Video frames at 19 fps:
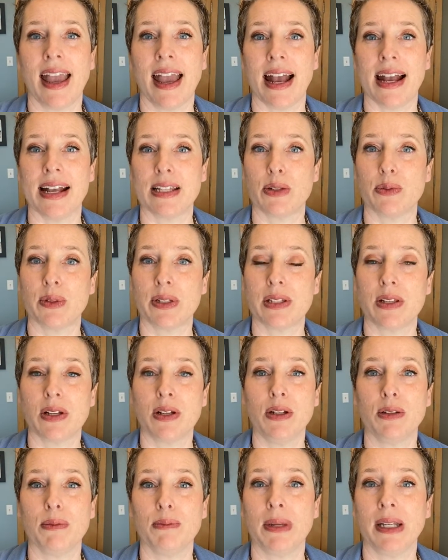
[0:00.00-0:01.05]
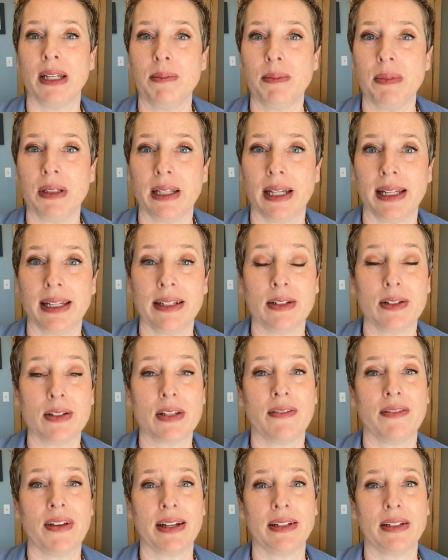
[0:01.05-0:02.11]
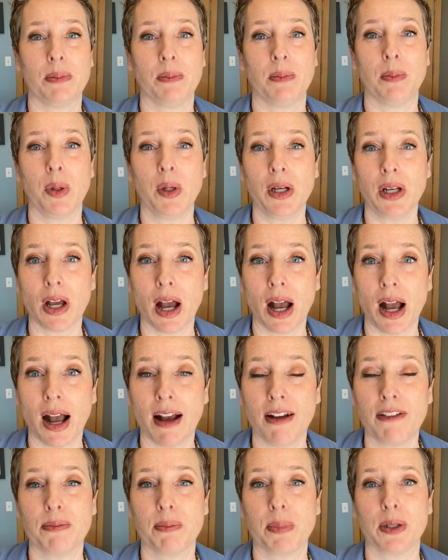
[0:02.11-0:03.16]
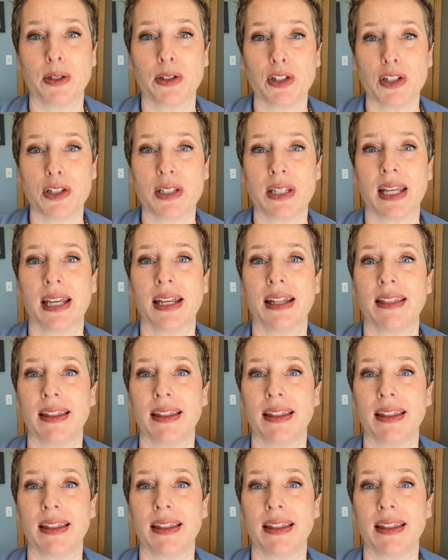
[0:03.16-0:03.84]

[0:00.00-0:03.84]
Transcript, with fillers: As a result, many millennials have had to put off purchasing